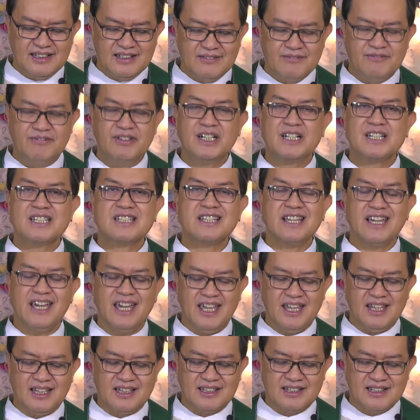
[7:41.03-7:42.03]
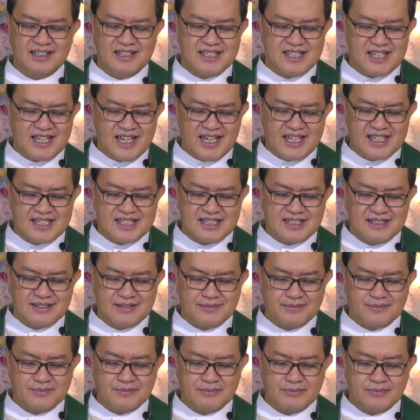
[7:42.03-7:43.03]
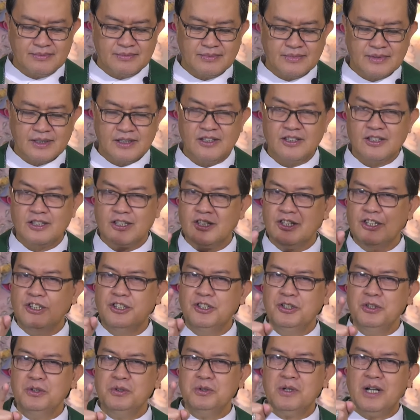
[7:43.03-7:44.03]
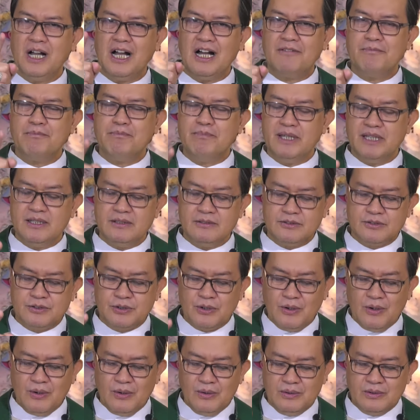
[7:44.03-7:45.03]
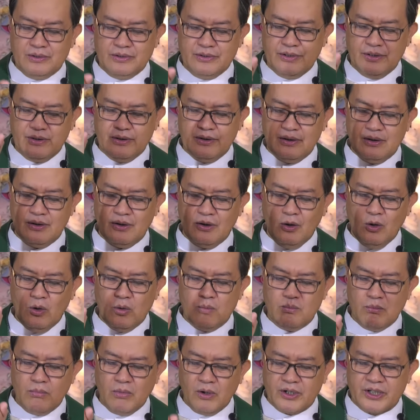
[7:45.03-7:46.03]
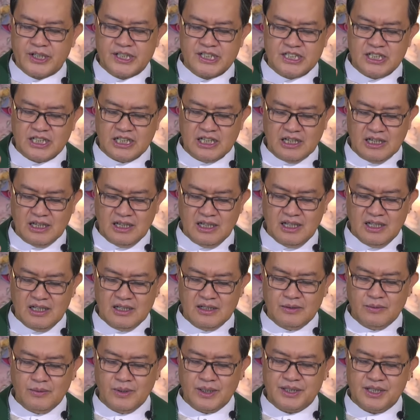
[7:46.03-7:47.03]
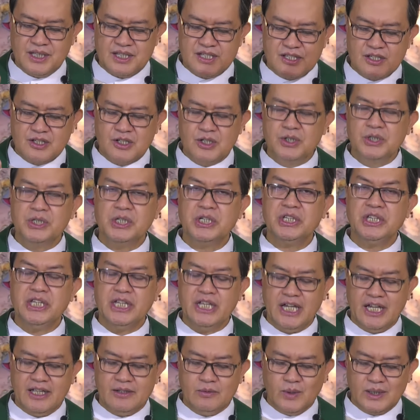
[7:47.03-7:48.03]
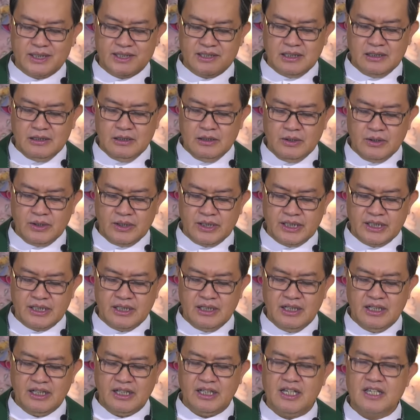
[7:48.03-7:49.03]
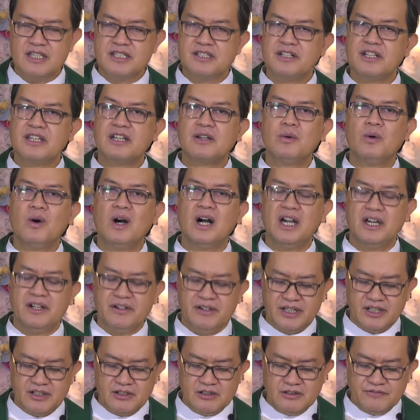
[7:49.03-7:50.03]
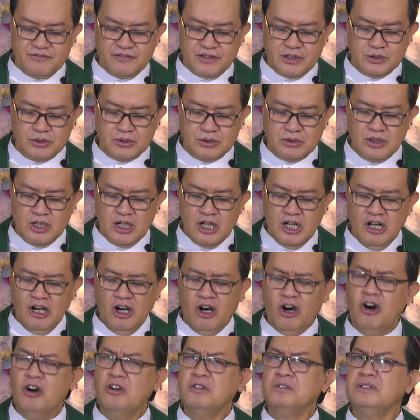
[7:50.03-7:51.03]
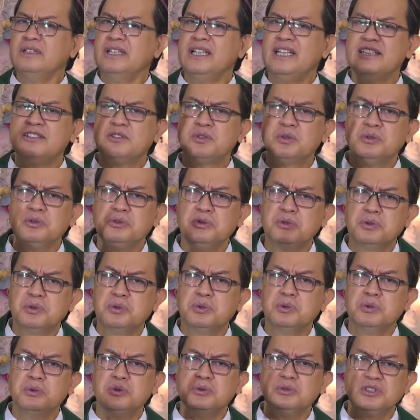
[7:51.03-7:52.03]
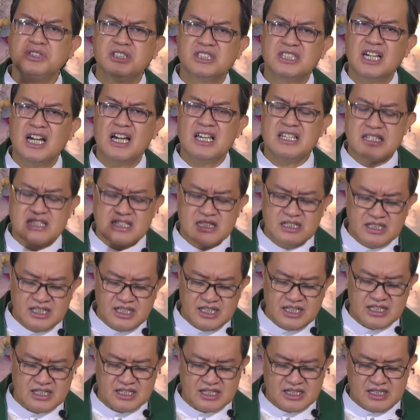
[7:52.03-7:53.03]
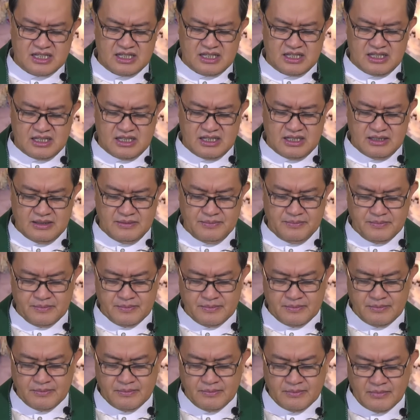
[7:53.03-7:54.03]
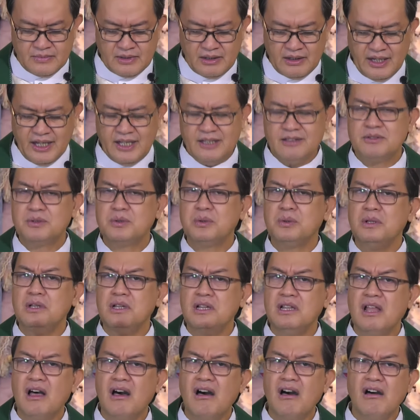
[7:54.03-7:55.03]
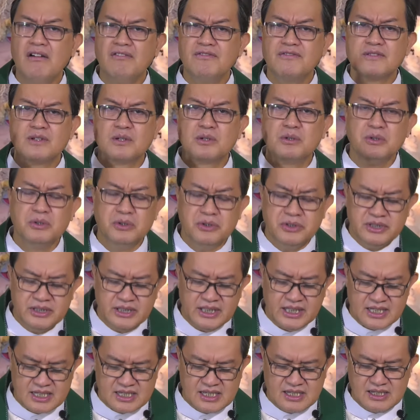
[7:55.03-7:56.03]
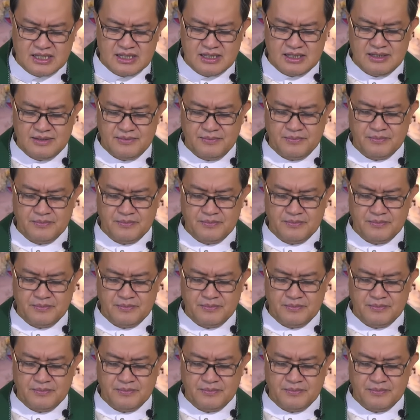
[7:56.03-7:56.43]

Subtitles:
Verse 8 says, you have been told, O mortal, what is good and what the Lord is requiring of you, only to do justice and to love goodness